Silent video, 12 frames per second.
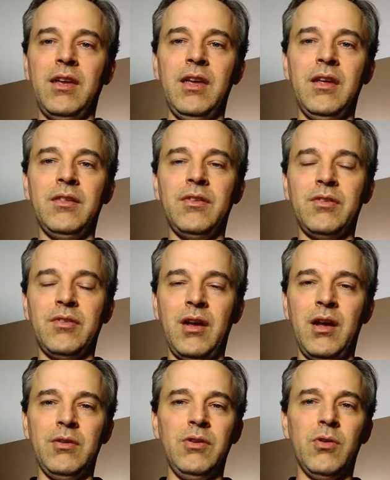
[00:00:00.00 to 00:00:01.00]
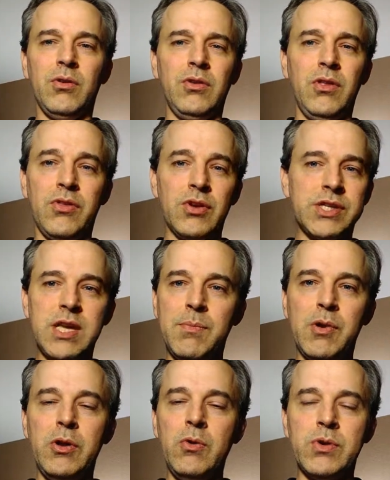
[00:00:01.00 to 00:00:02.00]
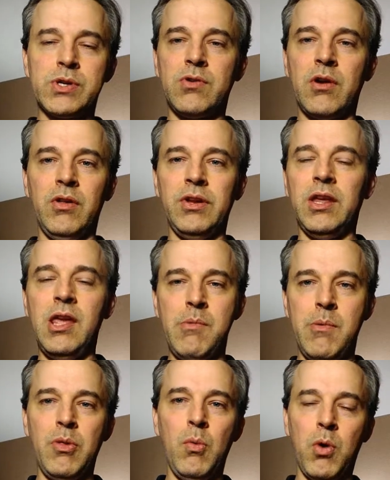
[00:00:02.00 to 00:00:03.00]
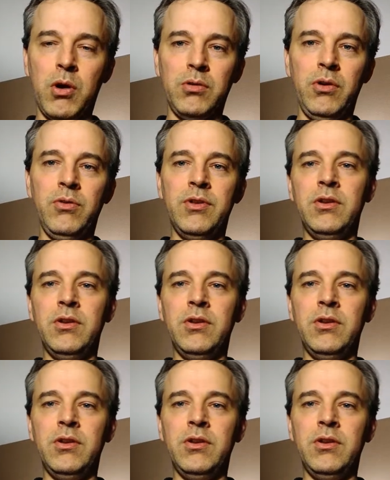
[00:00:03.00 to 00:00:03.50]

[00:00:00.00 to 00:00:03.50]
it's the CPU is struggling to keep up with the workload,